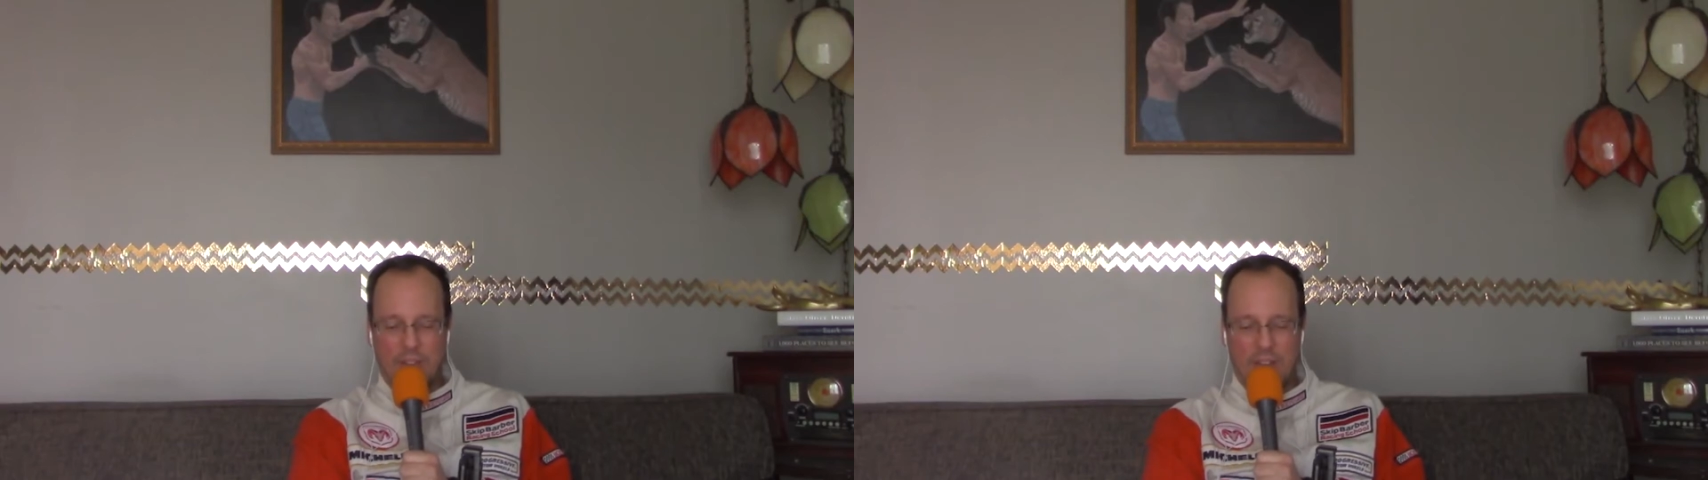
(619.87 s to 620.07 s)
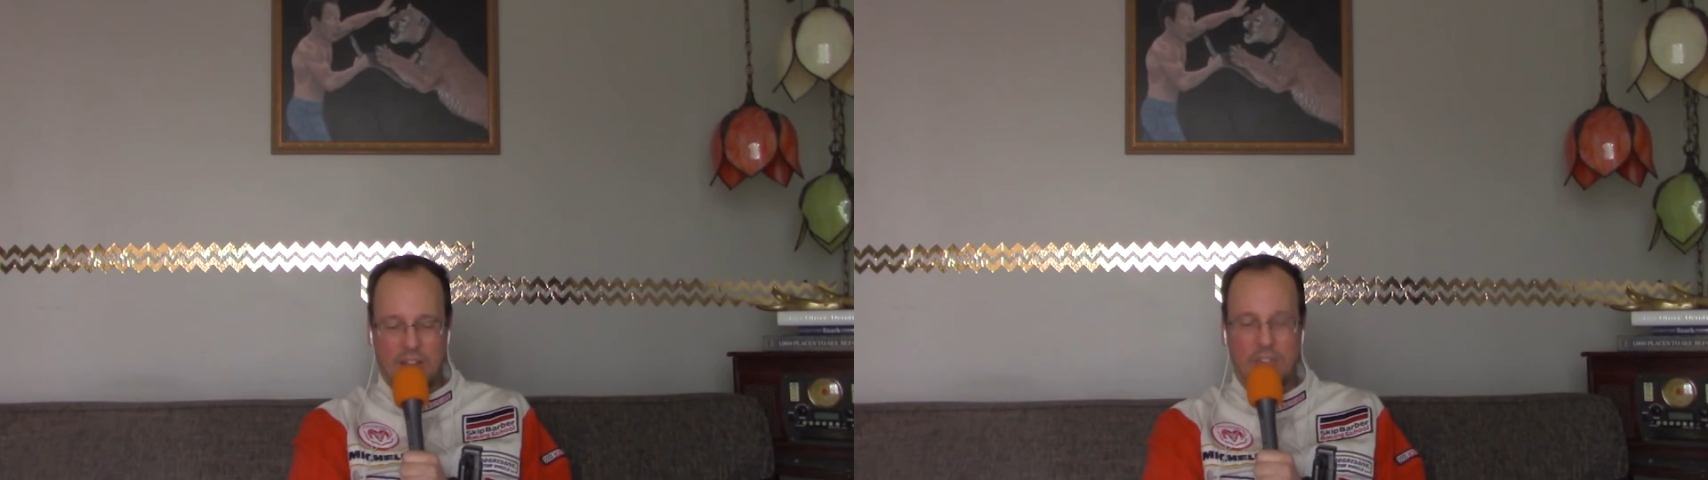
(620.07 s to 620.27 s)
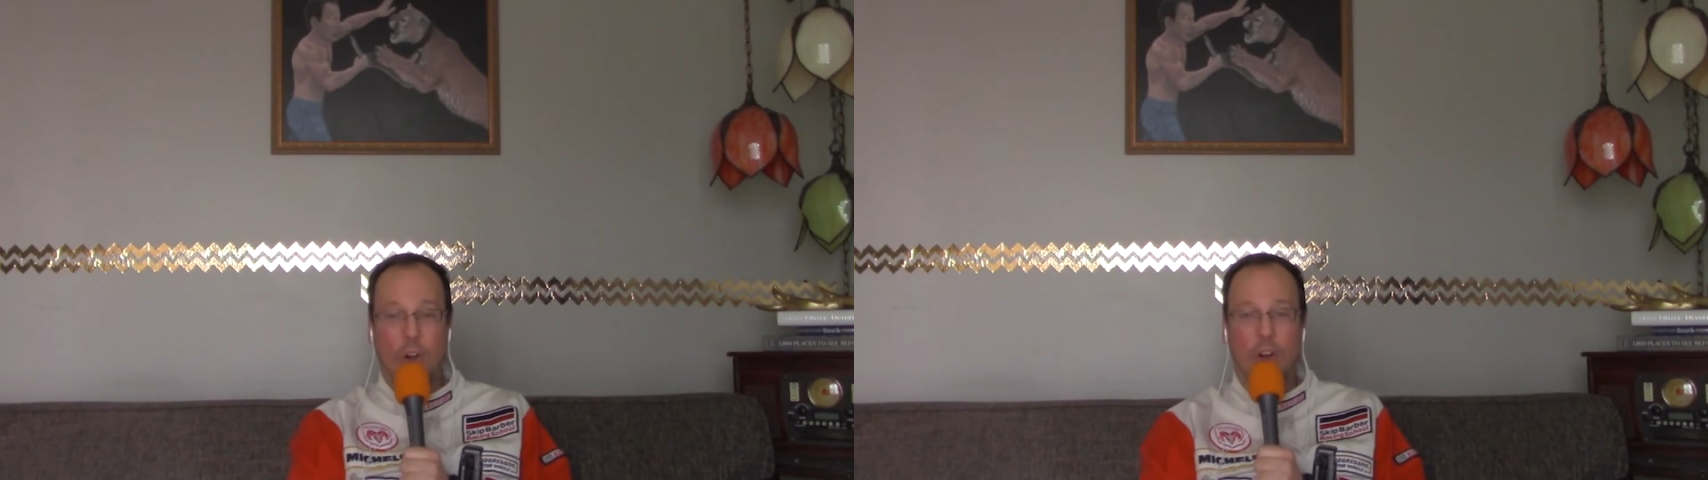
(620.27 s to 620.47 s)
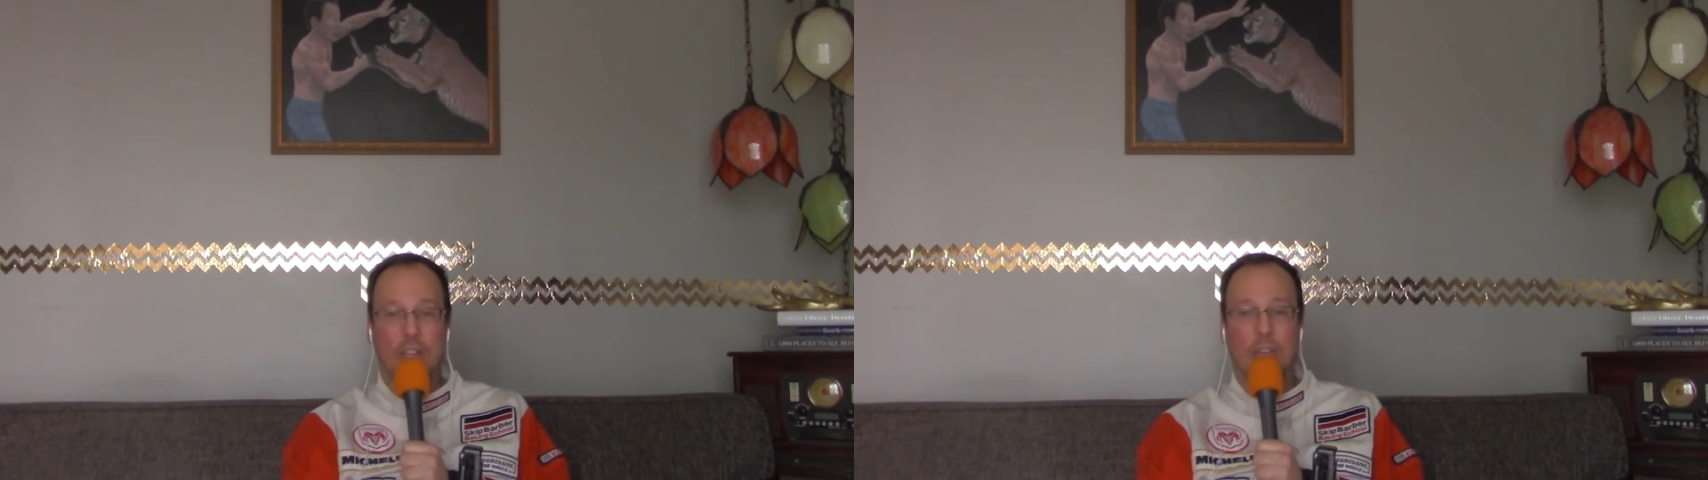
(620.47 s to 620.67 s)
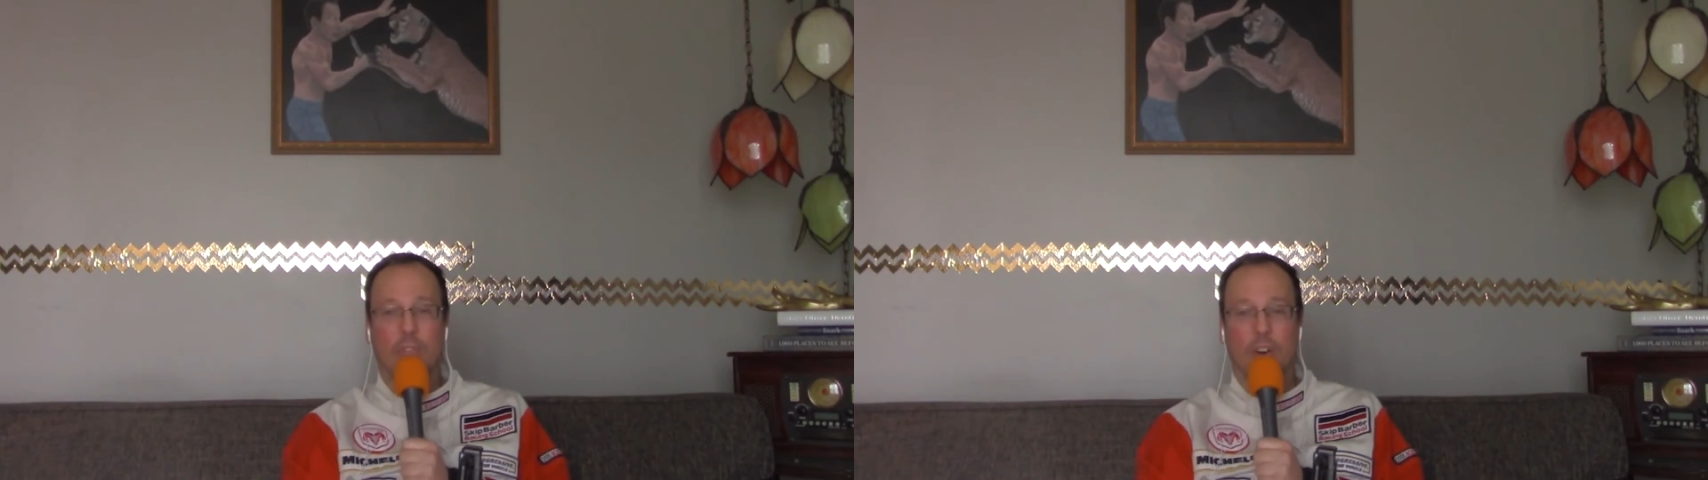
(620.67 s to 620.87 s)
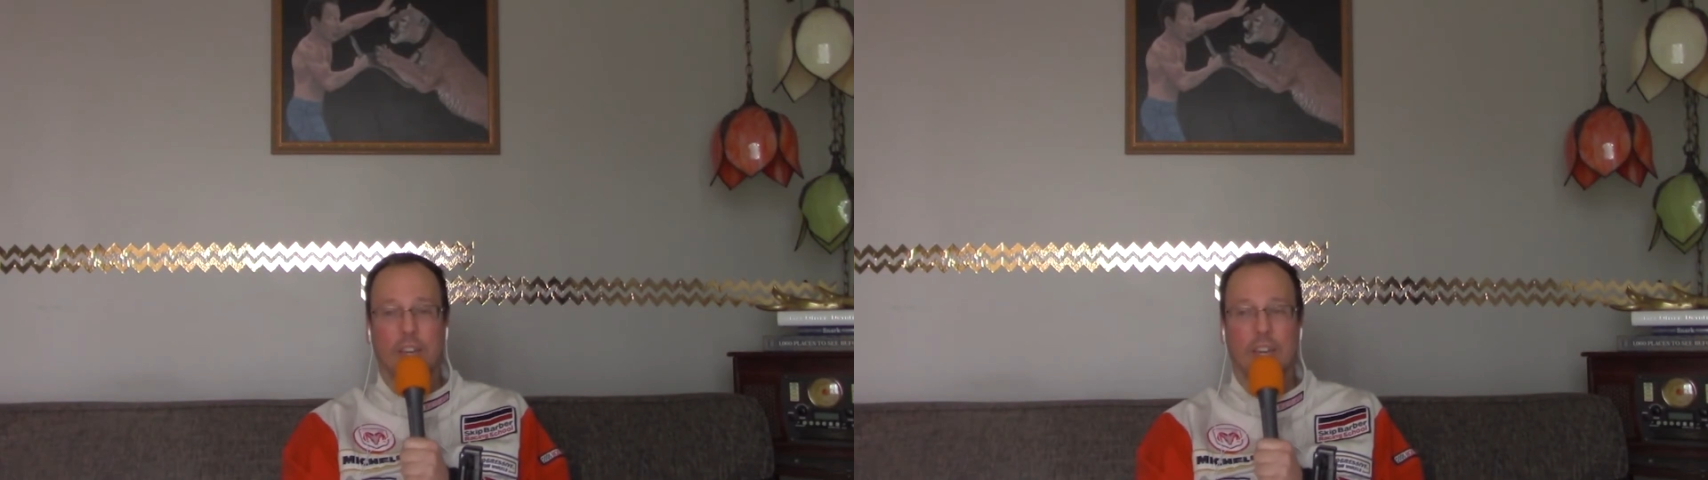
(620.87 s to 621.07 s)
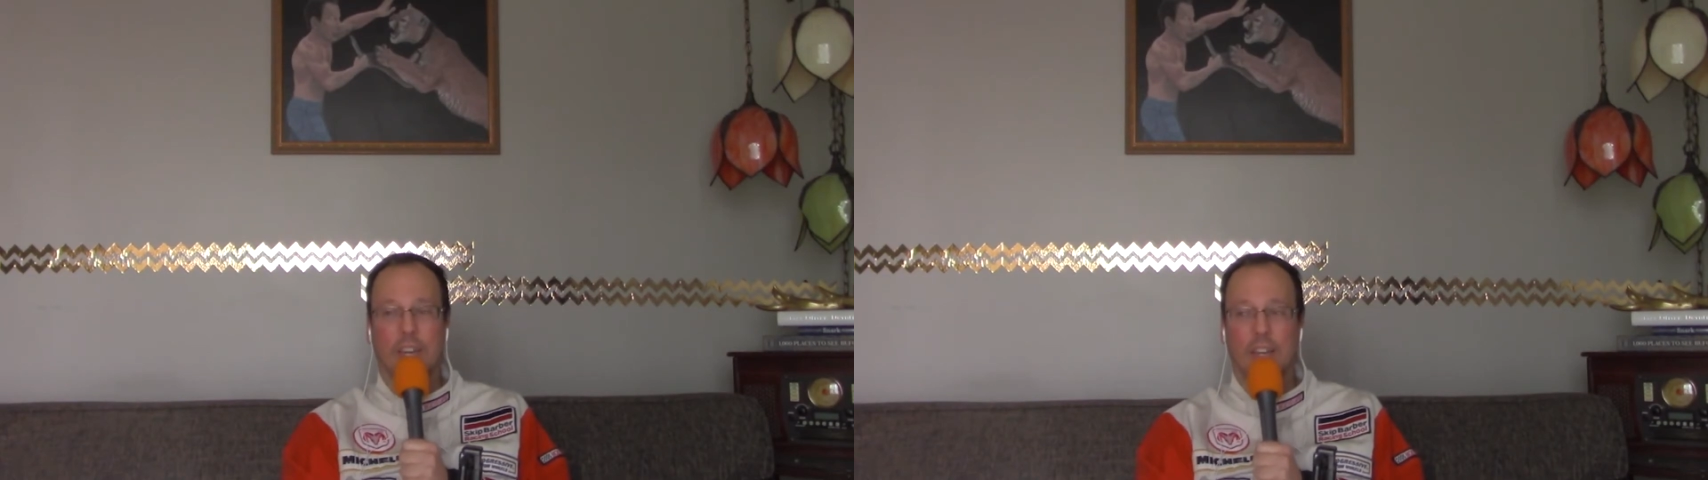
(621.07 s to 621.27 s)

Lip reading: lot of donkey fucking.